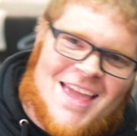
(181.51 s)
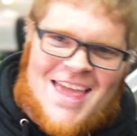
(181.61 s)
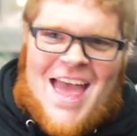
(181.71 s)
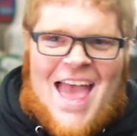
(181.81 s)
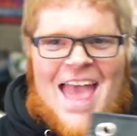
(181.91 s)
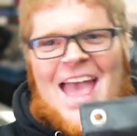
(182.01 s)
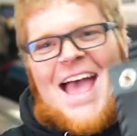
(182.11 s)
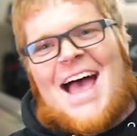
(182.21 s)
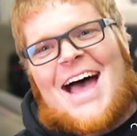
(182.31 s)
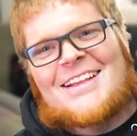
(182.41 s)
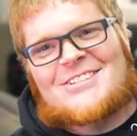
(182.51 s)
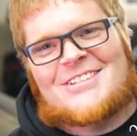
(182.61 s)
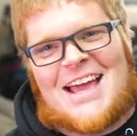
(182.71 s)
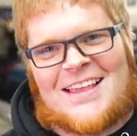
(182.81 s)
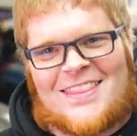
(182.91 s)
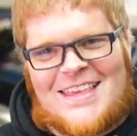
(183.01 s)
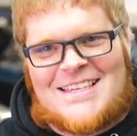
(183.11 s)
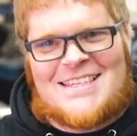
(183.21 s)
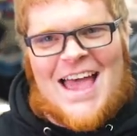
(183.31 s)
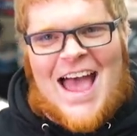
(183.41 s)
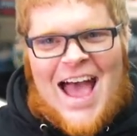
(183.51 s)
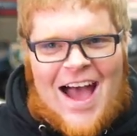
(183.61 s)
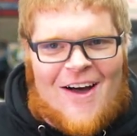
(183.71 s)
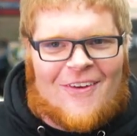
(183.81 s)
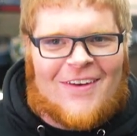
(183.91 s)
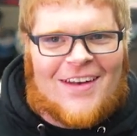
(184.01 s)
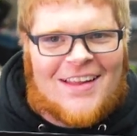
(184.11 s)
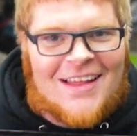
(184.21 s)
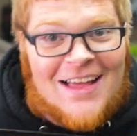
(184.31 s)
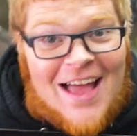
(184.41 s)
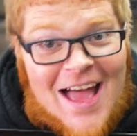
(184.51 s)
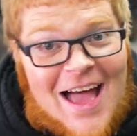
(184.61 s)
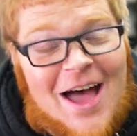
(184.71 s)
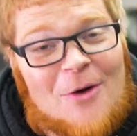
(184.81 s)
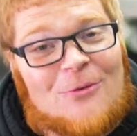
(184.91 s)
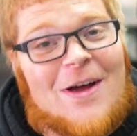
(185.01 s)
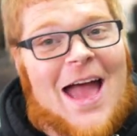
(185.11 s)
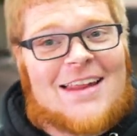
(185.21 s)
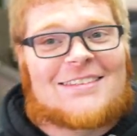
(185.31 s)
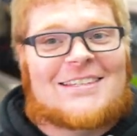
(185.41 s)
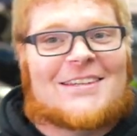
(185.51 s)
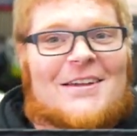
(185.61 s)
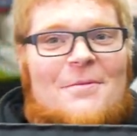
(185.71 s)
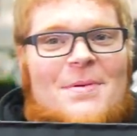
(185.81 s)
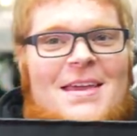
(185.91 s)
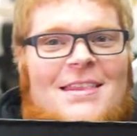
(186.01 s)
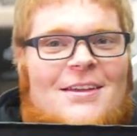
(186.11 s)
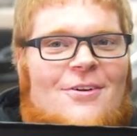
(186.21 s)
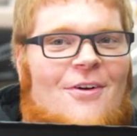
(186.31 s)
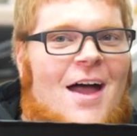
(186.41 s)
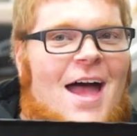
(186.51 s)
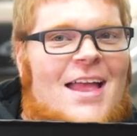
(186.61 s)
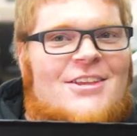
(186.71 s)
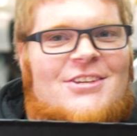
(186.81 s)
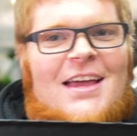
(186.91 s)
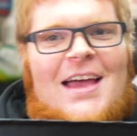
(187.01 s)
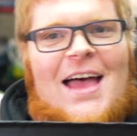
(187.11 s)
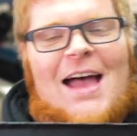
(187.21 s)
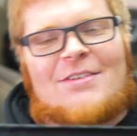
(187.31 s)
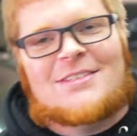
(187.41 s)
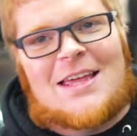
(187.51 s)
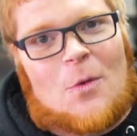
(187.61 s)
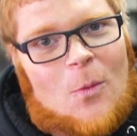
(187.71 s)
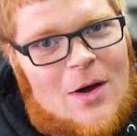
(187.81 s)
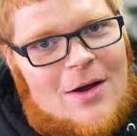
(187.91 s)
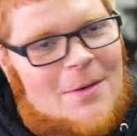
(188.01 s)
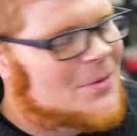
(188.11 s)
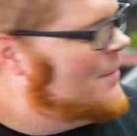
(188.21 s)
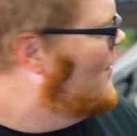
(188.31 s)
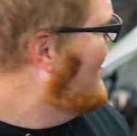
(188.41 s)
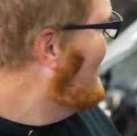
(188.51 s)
Yeah! Check this out! How rad is this gonna be in the garage? I haven't decided where I'm gonna put